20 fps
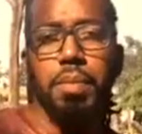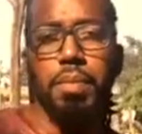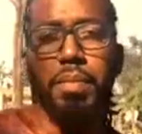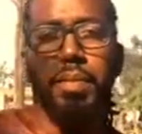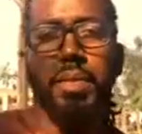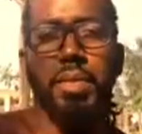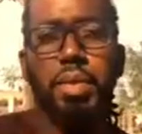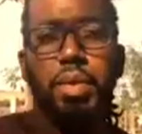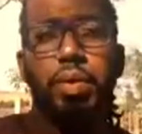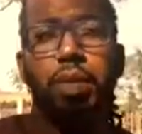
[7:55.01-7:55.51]

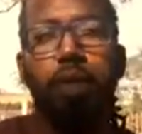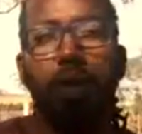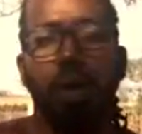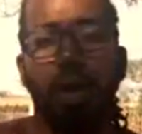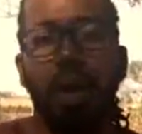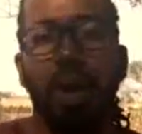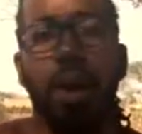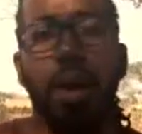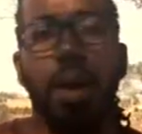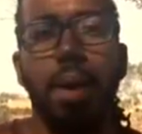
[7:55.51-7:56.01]
the African
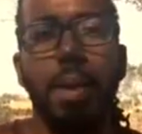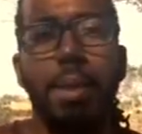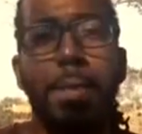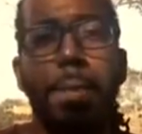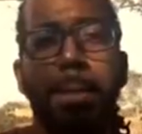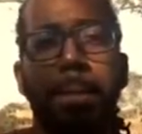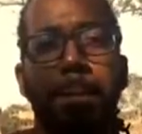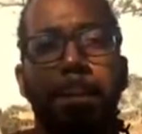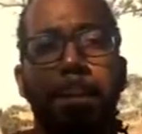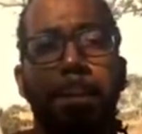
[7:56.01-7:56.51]
continent?
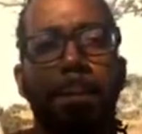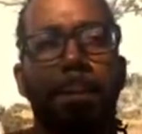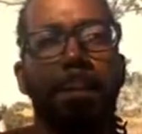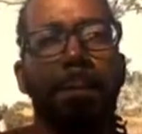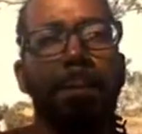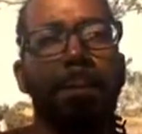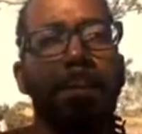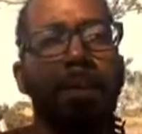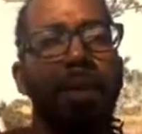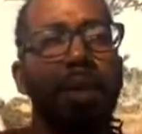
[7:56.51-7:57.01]

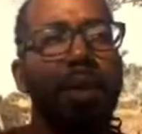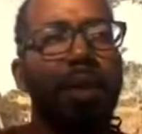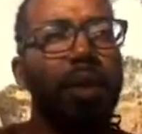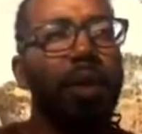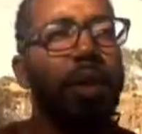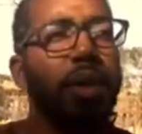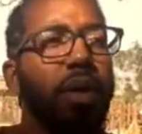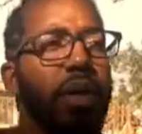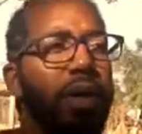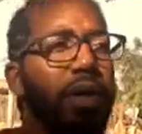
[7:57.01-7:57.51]
Why did you
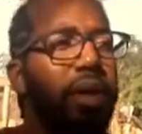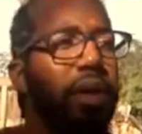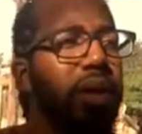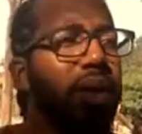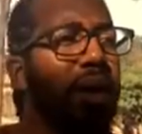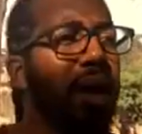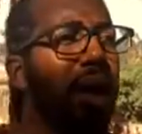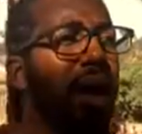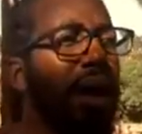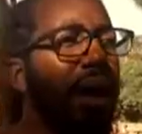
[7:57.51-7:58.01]
choose
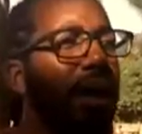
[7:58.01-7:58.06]
Ghana?